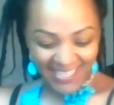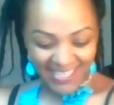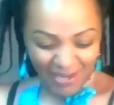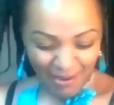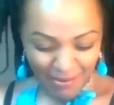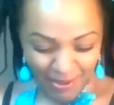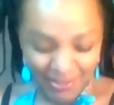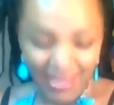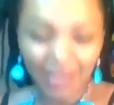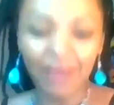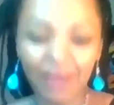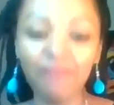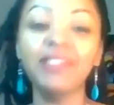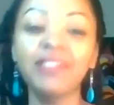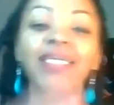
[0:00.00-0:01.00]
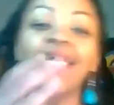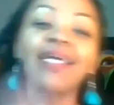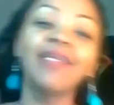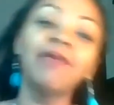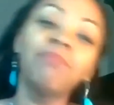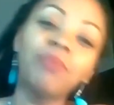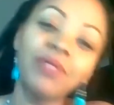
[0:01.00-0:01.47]
you for
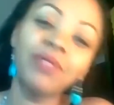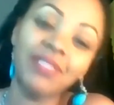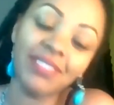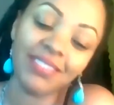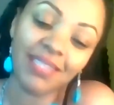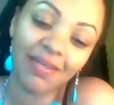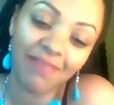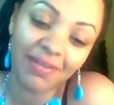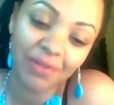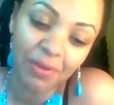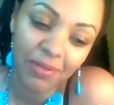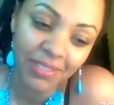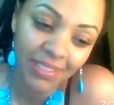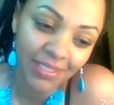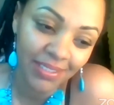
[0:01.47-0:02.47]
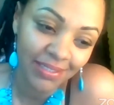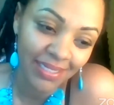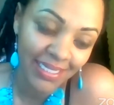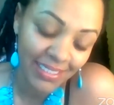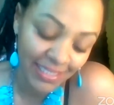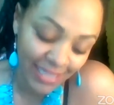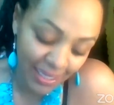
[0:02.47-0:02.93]
staying up with us, love. I know it's
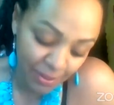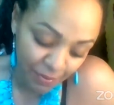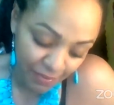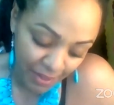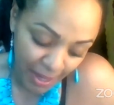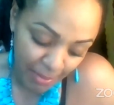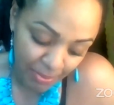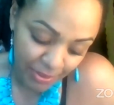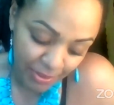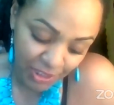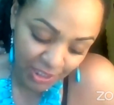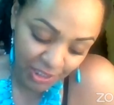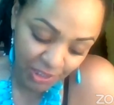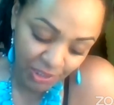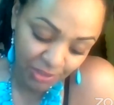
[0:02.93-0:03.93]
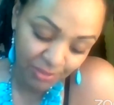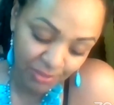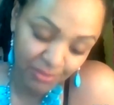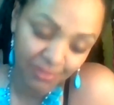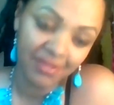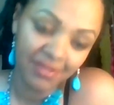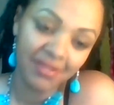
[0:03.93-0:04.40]
late over there. I appreciate
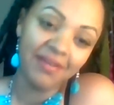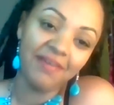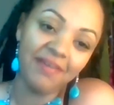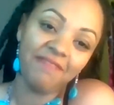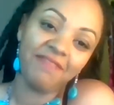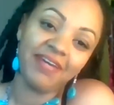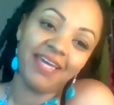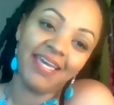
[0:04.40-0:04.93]
you for